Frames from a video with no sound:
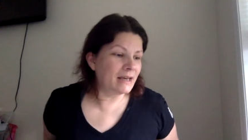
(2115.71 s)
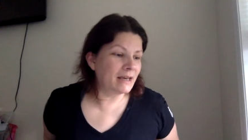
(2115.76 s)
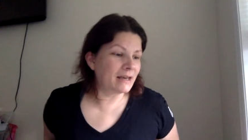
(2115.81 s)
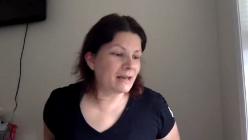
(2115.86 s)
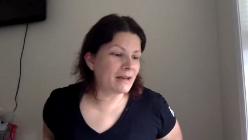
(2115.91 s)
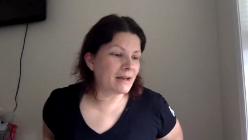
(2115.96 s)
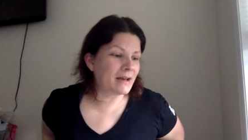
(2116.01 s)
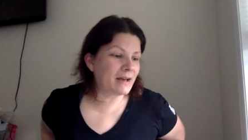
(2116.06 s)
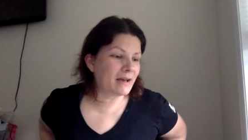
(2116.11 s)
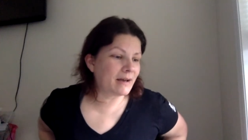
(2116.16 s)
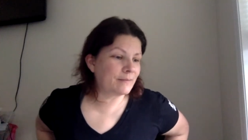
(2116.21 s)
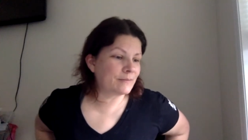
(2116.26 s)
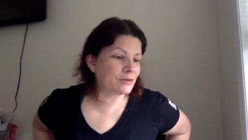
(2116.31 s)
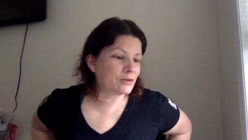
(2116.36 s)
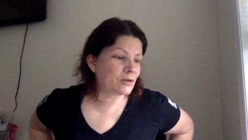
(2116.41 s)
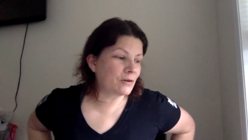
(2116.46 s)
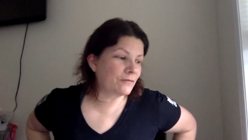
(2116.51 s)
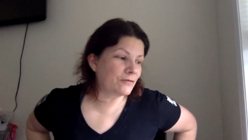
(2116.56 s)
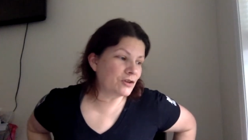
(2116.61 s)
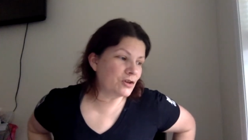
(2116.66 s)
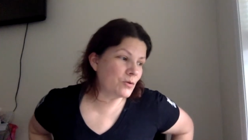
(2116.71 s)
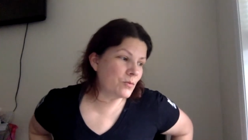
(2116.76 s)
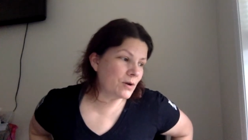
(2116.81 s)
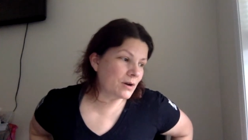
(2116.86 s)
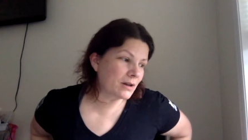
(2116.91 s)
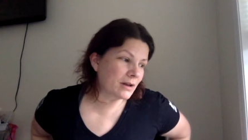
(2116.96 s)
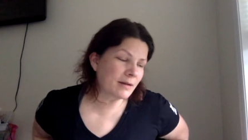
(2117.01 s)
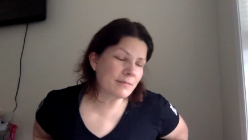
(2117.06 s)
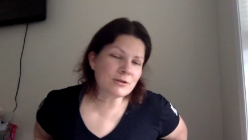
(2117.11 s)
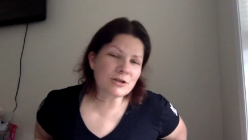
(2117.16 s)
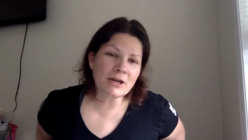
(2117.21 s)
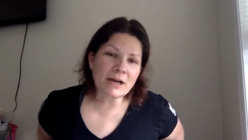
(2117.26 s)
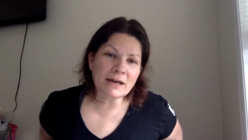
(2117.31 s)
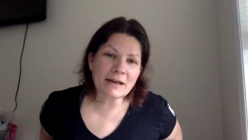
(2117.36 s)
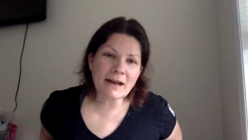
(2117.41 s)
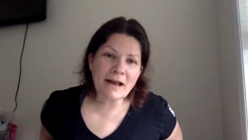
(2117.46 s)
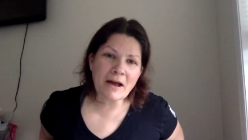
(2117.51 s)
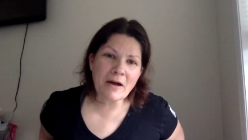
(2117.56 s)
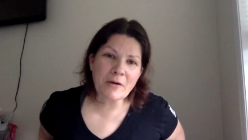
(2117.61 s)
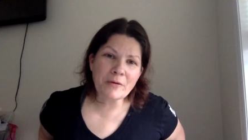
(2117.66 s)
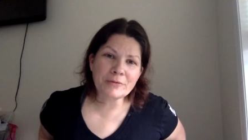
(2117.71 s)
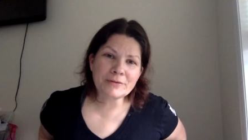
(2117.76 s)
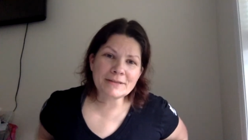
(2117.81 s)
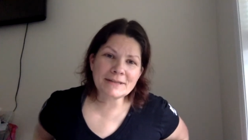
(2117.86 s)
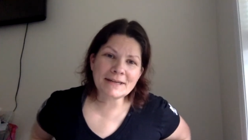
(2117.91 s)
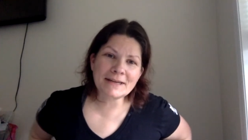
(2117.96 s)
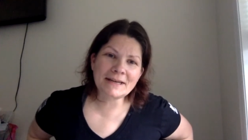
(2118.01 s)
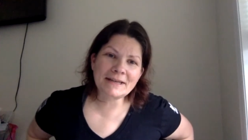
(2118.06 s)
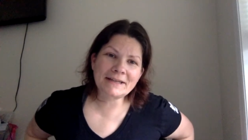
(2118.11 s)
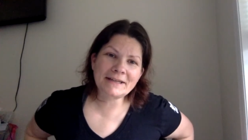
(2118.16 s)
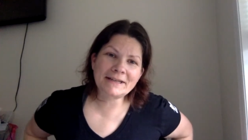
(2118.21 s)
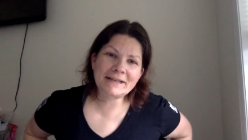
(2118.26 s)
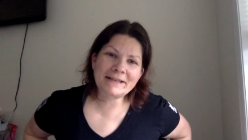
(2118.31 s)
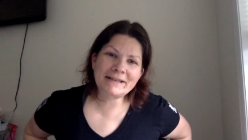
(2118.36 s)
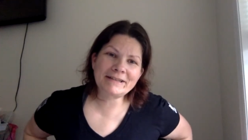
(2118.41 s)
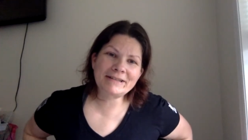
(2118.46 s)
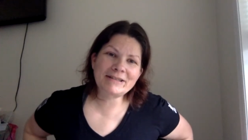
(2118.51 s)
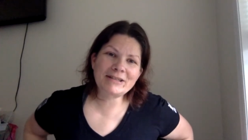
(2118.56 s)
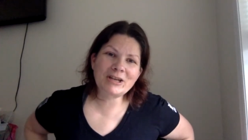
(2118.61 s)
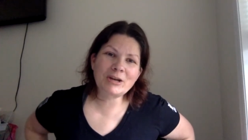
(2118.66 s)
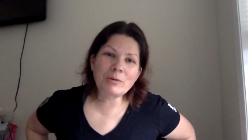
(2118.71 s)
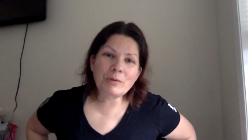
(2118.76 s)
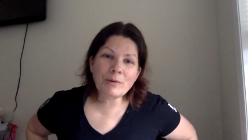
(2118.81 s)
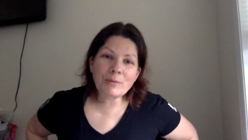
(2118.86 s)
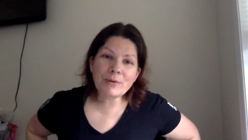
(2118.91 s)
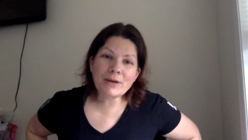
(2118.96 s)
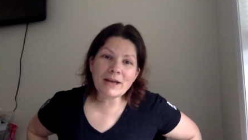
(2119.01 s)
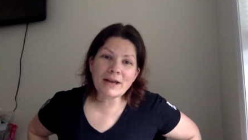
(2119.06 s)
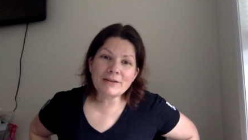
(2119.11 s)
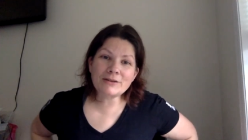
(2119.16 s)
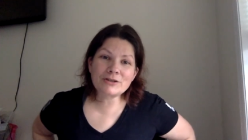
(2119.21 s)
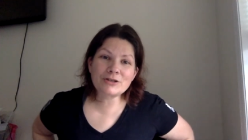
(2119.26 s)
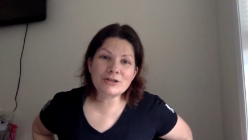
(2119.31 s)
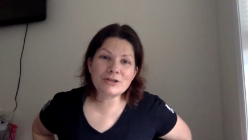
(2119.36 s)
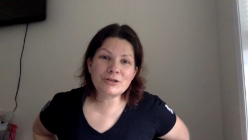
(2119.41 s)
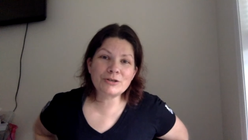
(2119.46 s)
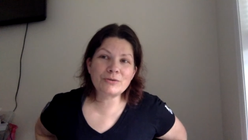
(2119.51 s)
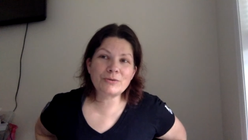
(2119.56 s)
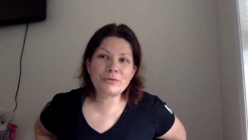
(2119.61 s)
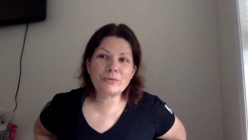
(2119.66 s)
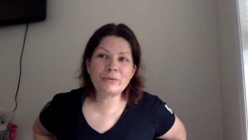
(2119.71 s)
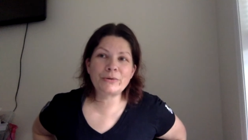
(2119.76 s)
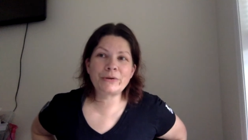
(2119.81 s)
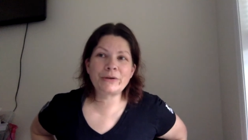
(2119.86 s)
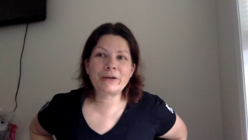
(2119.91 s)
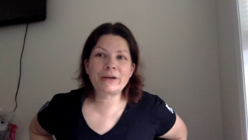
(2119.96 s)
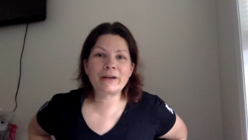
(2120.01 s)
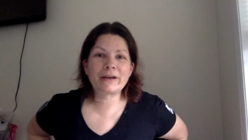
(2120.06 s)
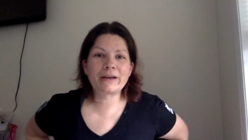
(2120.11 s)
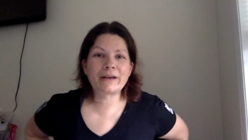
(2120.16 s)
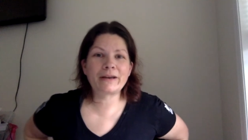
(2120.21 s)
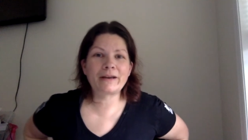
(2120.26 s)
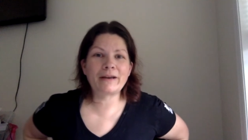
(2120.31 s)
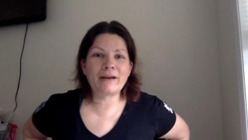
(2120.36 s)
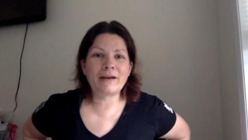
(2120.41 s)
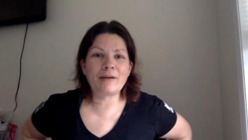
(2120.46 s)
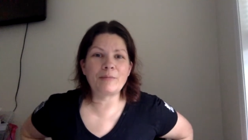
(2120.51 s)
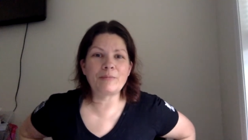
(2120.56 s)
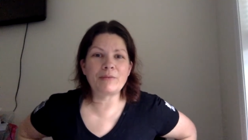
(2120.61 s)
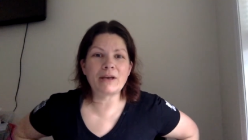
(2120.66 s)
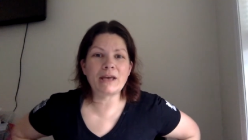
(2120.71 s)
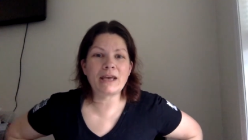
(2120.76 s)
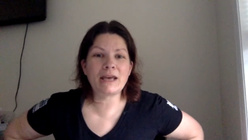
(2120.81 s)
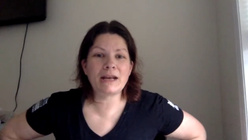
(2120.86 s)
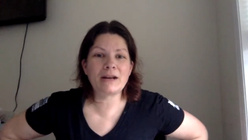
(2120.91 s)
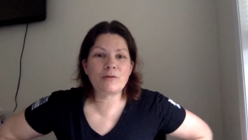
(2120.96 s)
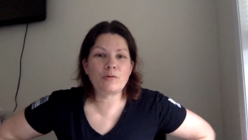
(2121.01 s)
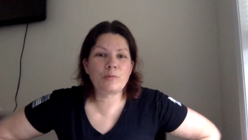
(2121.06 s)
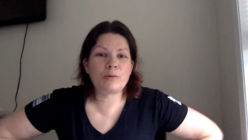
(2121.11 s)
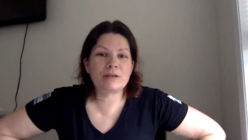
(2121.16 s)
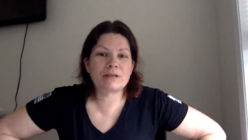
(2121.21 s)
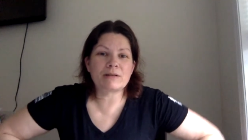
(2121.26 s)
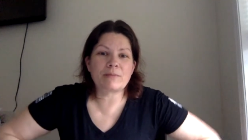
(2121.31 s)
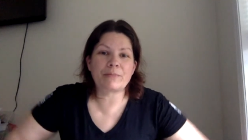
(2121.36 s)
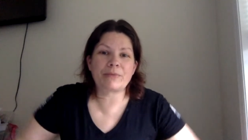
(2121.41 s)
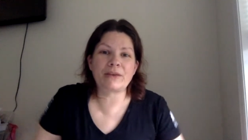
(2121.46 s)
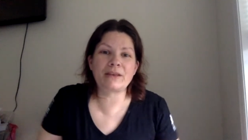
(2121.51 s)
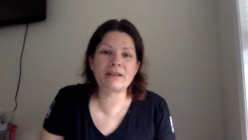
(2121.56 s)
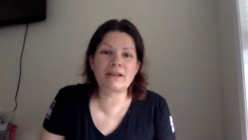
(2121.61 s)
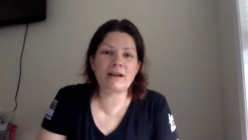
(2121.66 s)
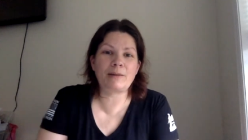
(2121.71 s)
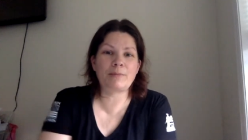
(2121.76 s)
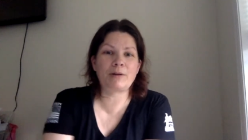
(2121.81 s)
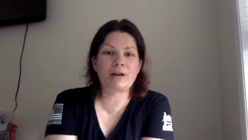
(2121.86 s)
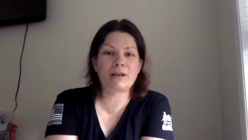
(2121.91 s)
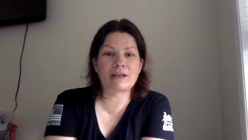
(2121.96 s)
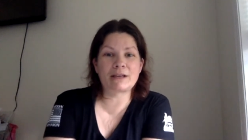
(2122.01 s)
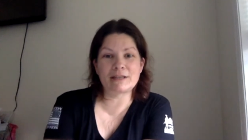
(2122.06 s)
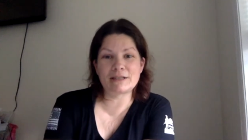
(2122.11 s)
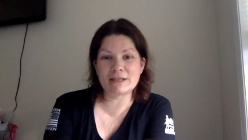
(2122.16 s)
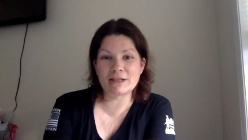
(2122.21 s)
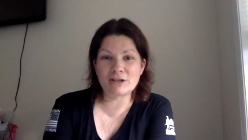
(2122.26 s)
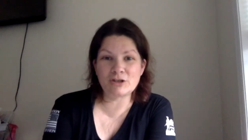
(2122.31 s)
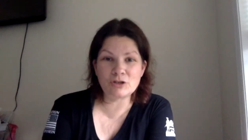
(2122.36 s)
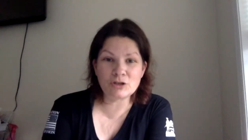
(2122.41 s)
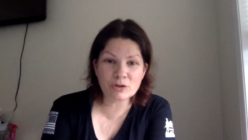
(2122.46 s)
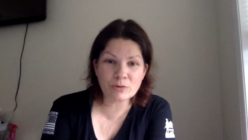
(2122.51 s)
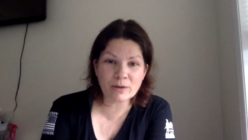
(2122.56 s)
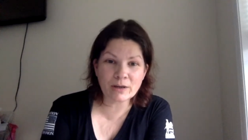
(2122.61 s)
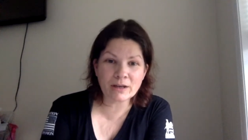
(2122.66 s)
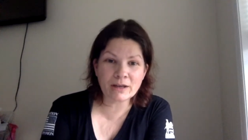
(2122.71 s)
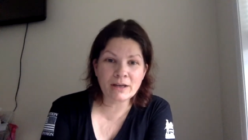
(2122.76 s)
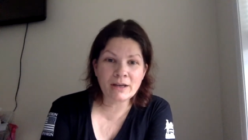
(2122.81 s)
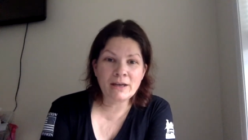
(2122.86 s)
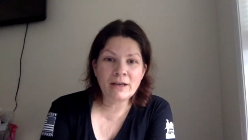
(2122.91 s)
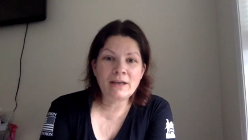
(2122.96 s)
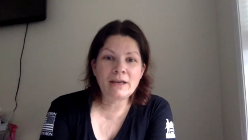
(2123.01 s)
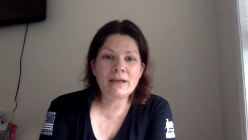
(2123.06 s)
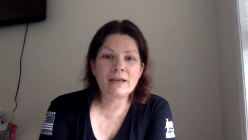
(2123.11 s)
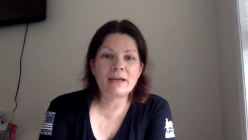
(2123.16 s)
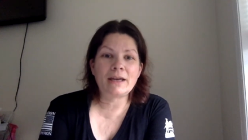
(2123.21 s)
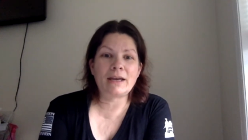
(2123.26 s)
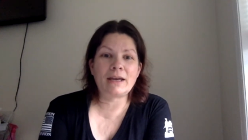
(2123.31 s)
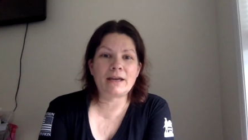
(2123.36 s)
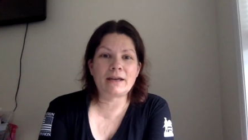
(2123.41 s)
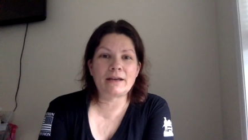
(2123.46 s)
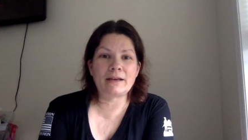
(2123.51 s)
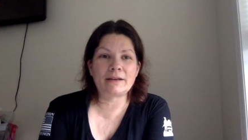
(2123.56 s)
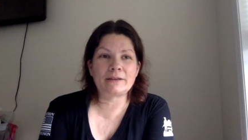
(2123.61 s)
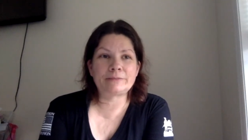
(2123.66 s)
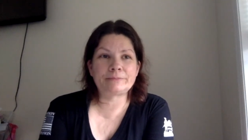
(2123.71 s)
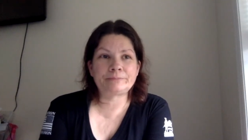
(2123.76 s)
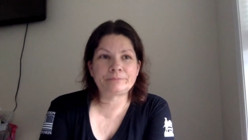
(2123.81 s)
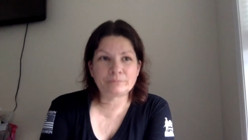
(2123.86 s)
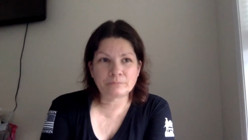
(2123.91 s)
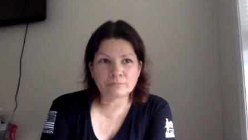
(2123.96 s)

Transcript: So if you want to come check it out and hear what we had to do, it'll be something that I'm going to continue doing, and